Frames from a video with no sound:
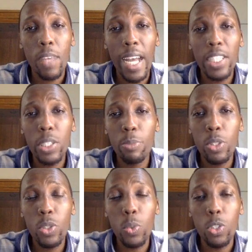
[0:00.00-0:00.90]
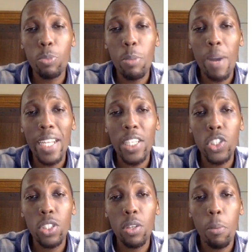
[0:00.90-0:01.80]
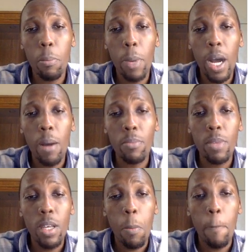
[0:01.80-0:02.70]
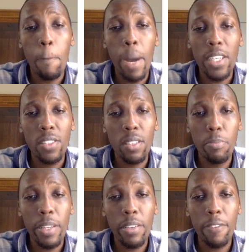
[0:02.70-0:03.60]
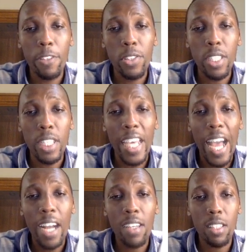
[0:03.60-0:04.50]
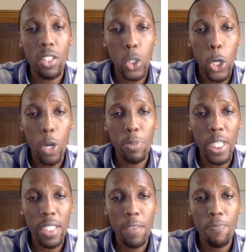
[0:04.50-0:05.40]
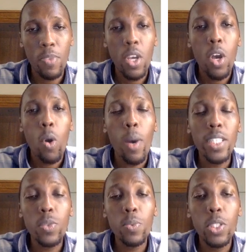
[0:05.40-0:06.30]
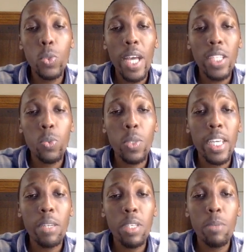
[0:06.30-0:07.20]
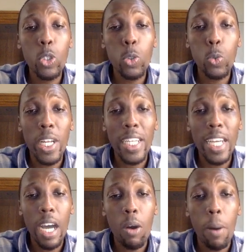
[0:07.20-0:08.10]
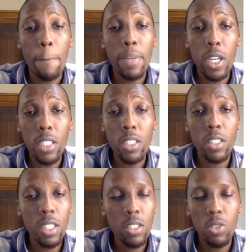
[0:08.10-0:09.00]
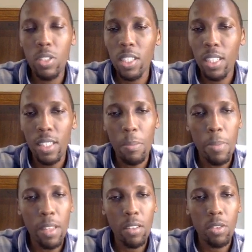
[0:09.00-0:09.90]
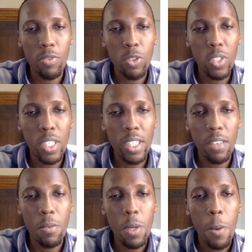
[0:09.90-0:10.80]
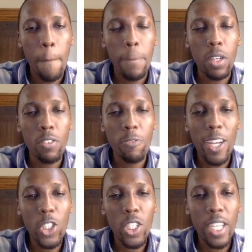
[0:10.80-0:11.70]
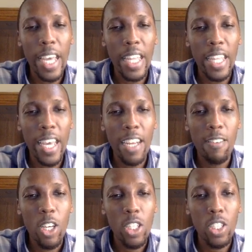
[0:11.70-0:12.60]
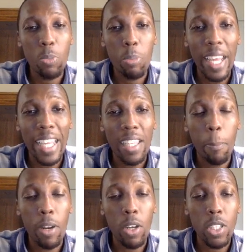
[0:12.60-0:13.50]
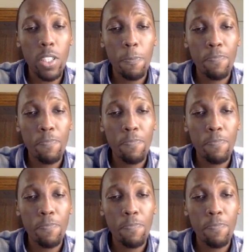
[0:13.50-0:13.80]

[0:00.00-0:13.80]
attributes would be managed by simply referencing the axis object. Once we do that, we can be able to render our plot just using the same method of using the plot function and then displaying the plot.